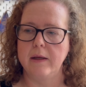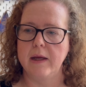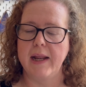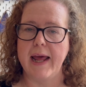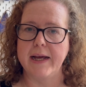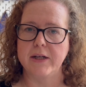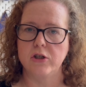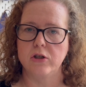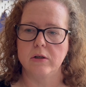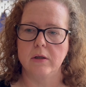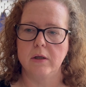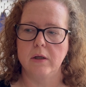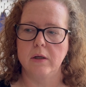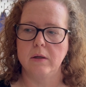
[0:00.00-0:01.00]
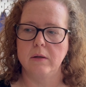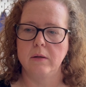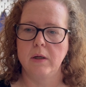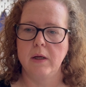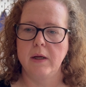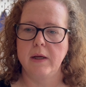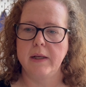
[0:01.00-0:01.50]
extra
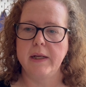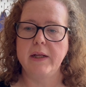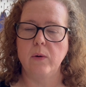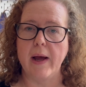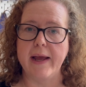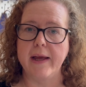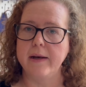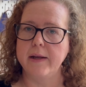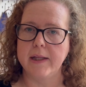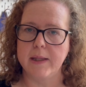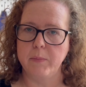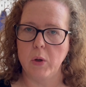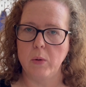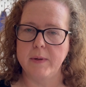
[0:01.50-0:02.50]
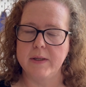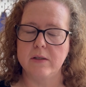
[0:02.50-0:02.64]
needle handy at the moment,